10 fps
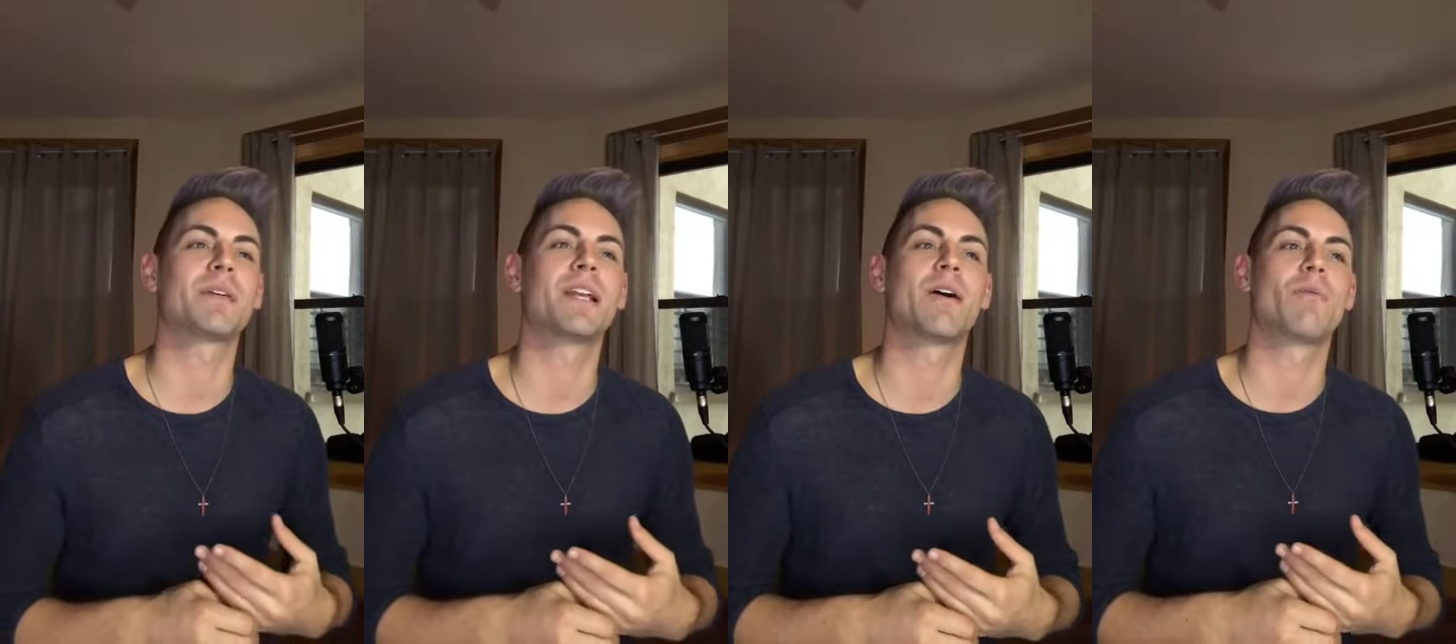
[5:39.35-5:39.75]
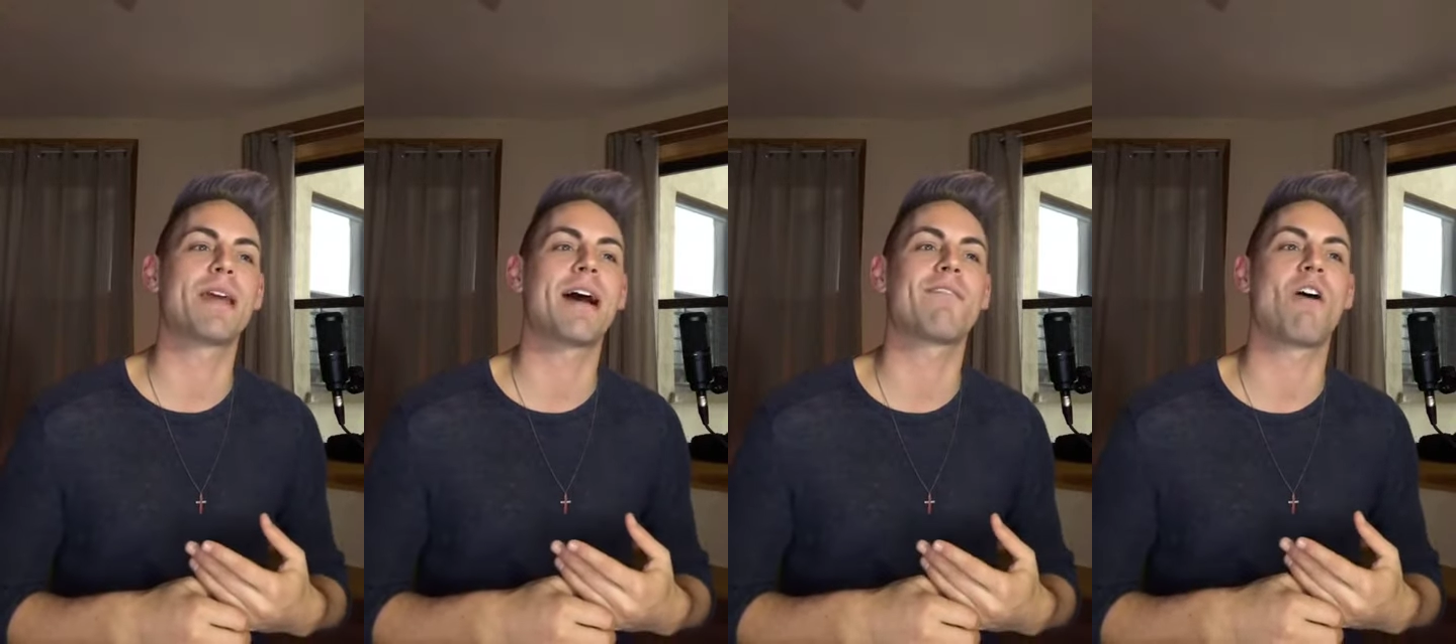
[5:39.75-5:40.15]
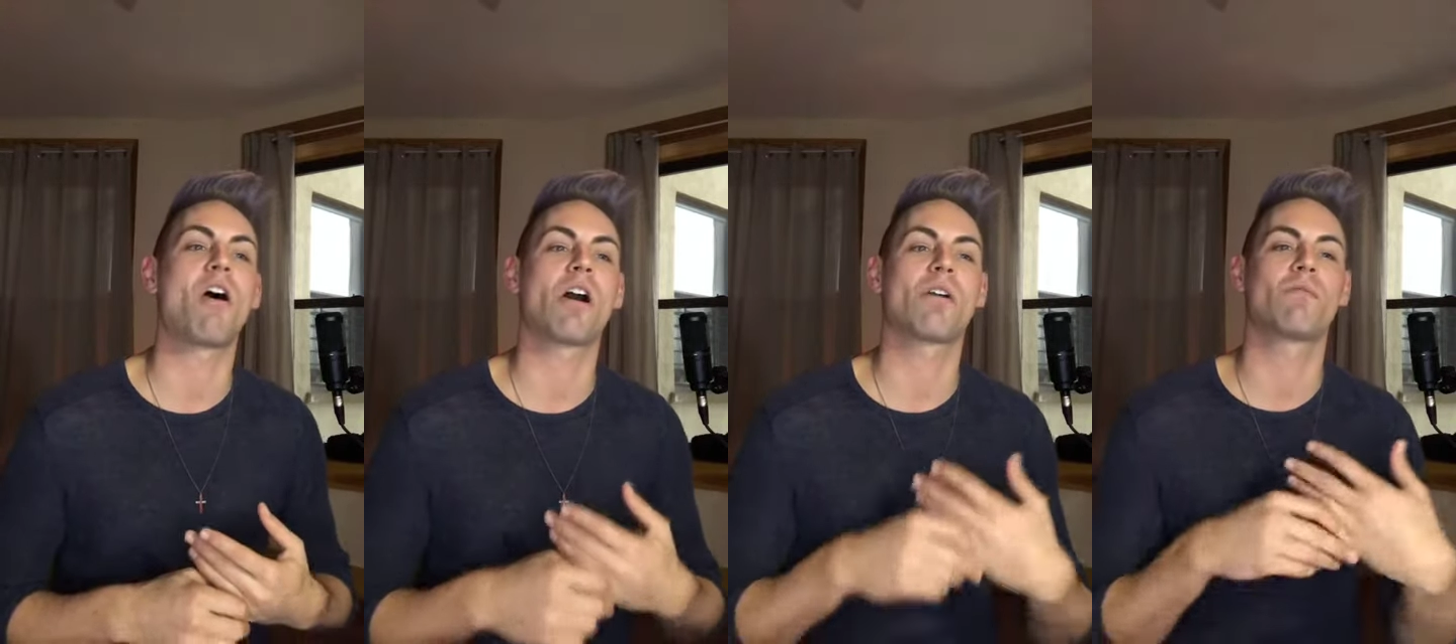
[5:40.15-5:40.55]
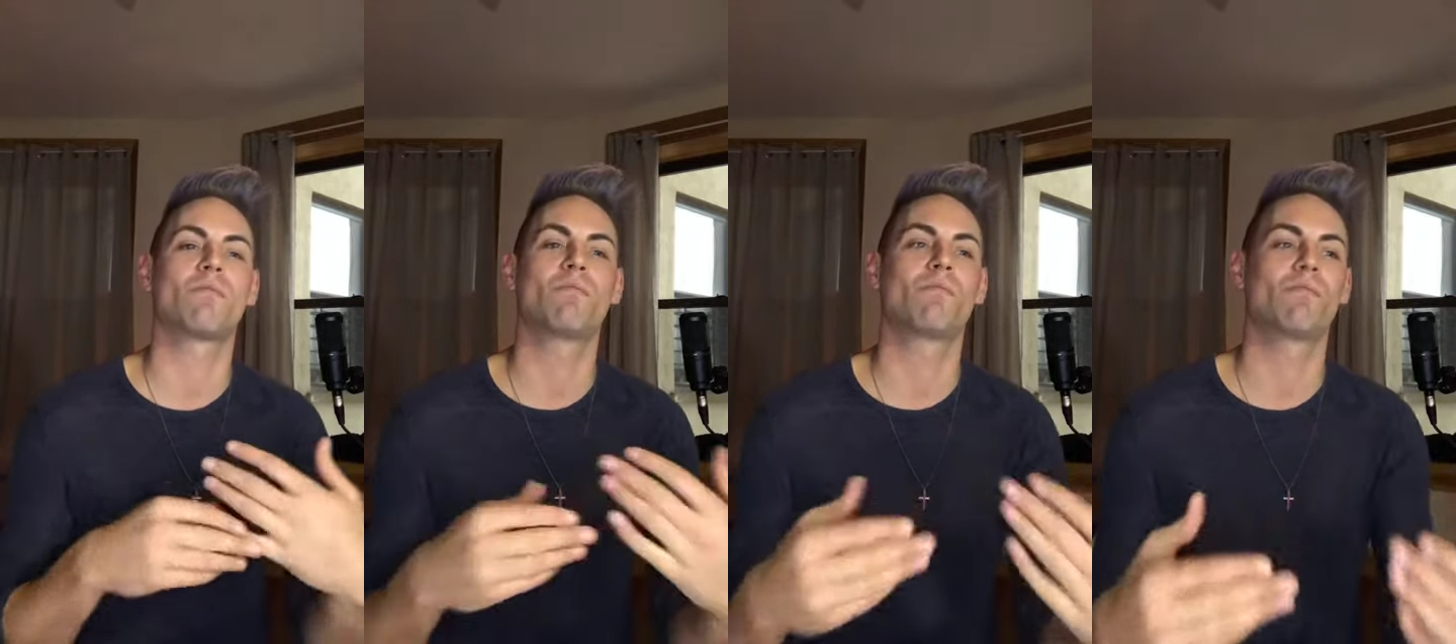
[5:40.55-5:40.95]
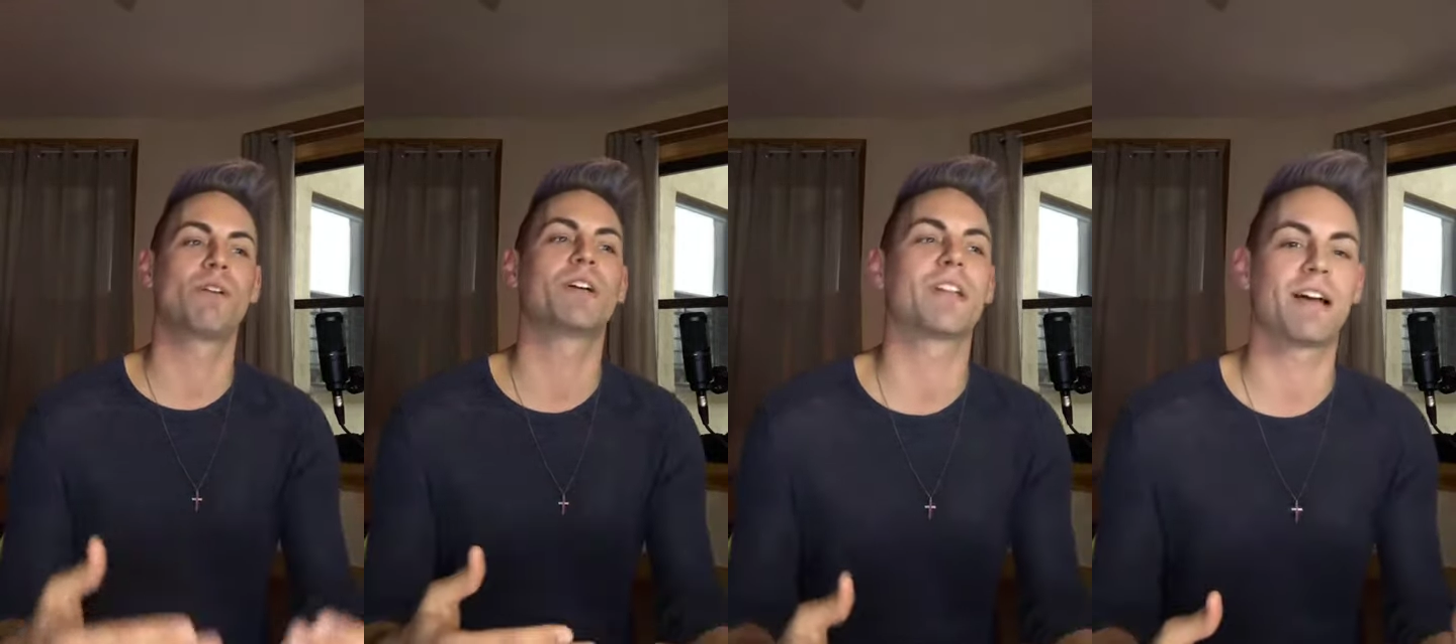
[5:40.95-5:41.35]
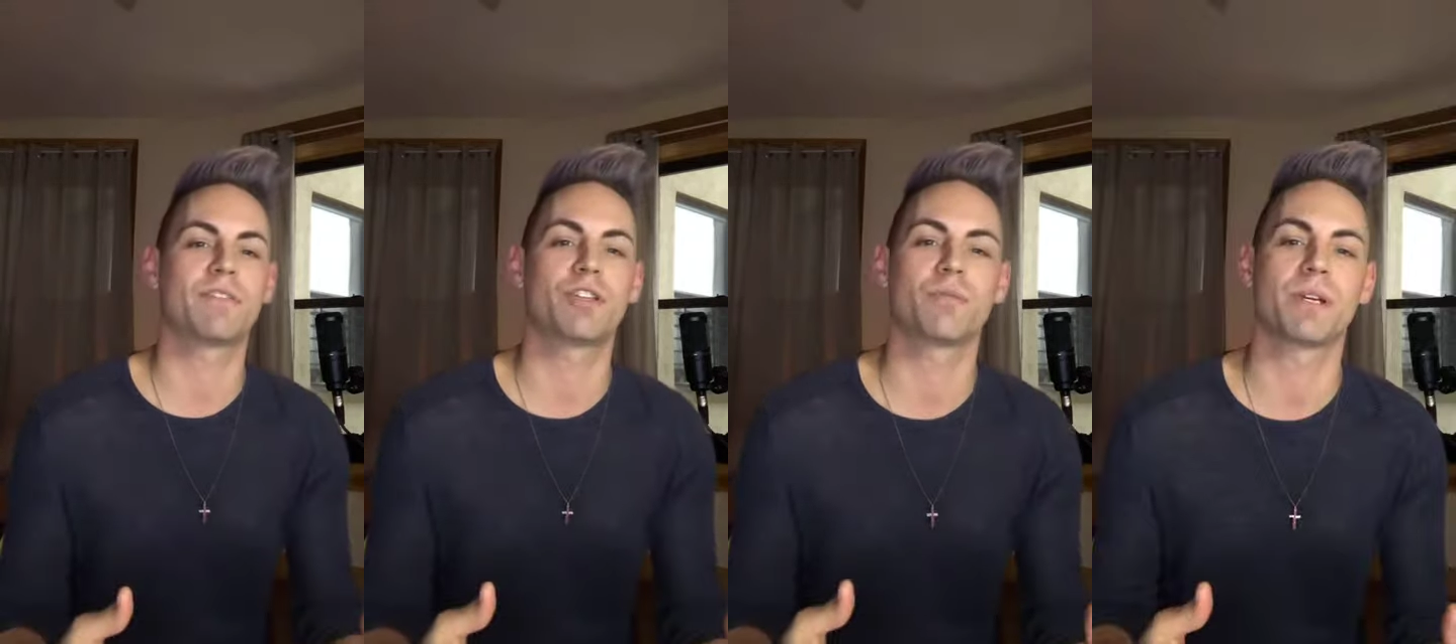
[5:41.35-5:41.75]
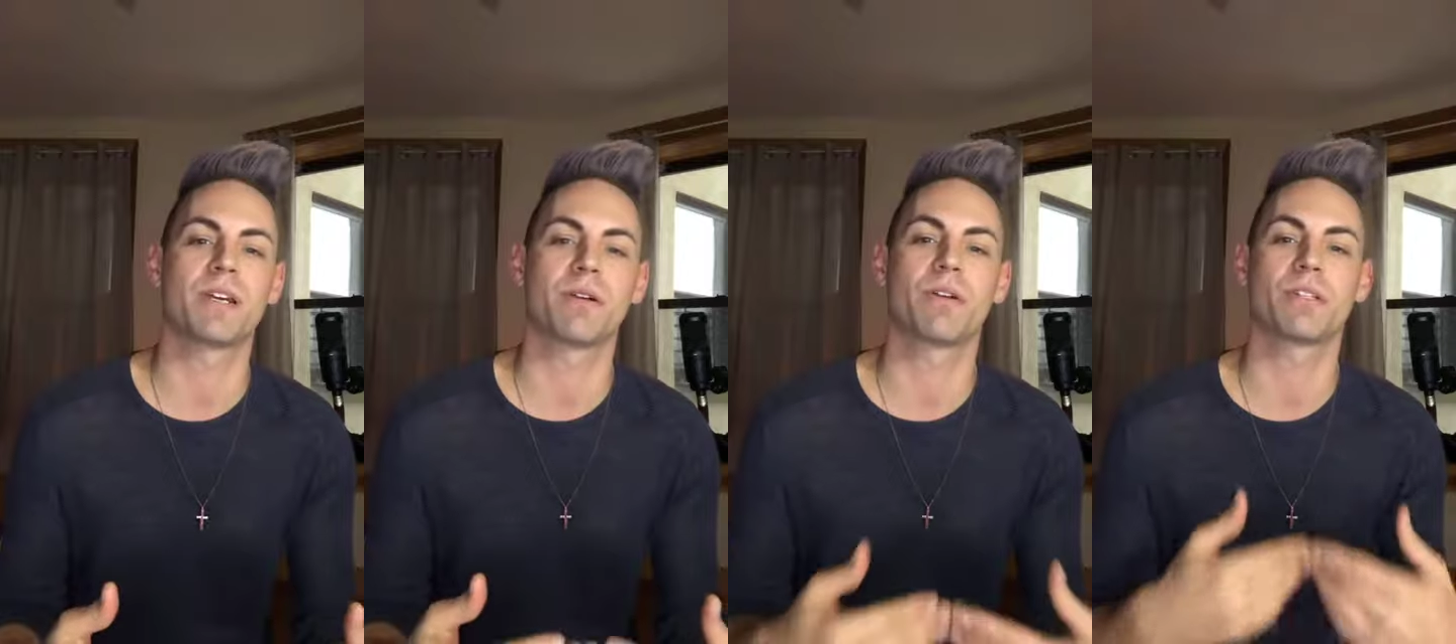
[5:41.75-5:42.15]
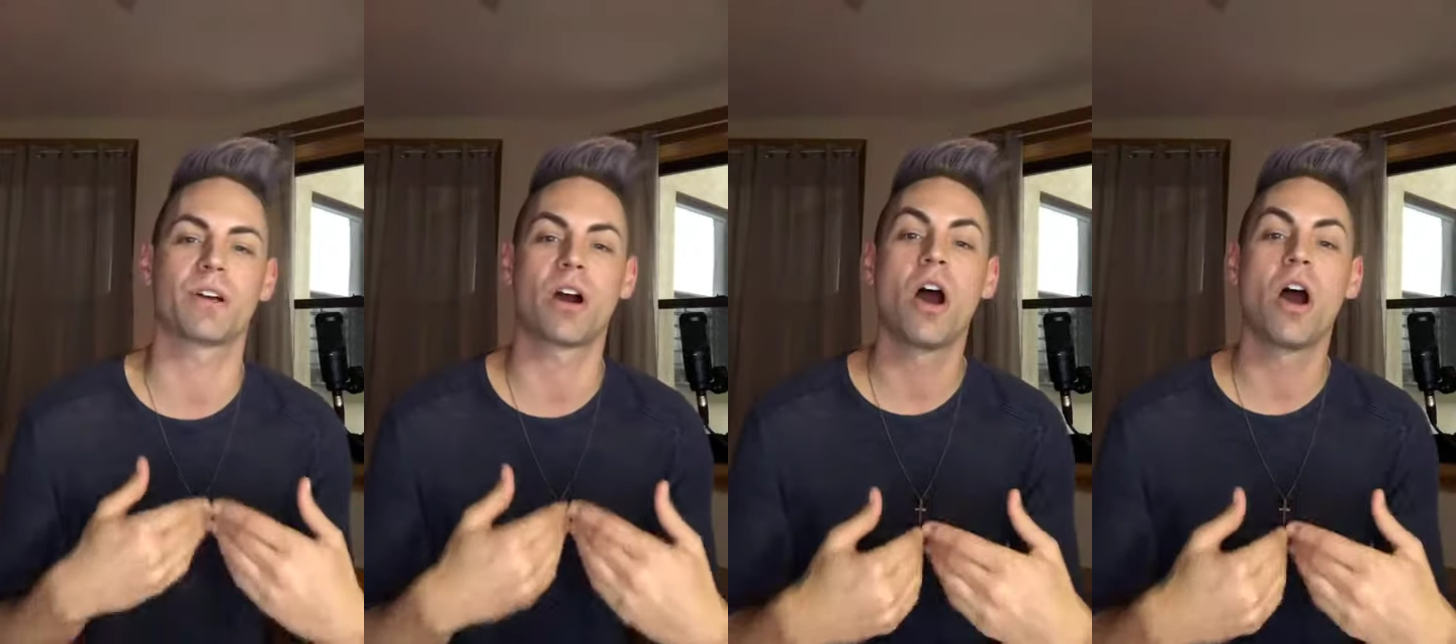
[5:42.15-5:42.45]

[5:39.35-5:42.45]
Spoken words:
we have our real life superheroes,